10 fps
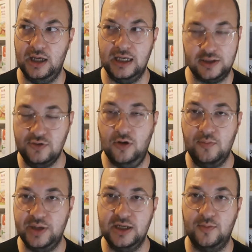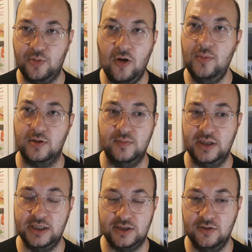a problem.
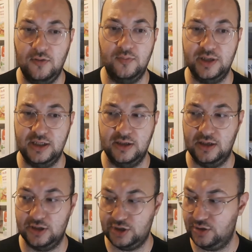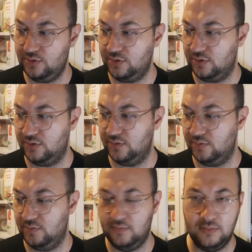It's not been a chore,
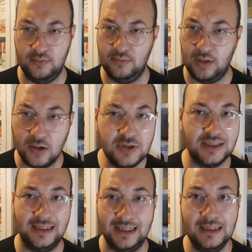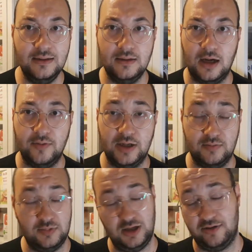mostly. I
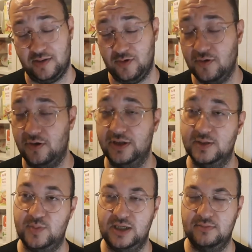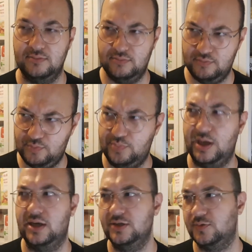mean, don't get me wrong, there's been
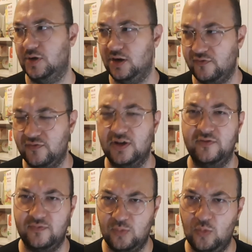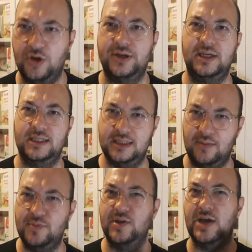parts where I've wanted
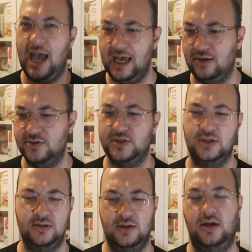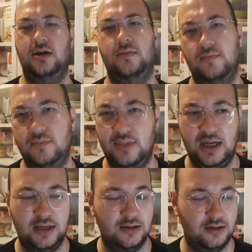something else, and, oh
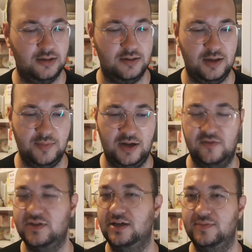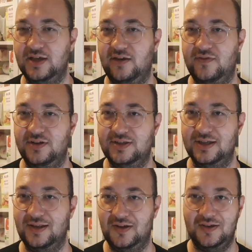man, like, the amount of times that I've looked
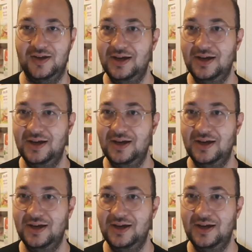at, like,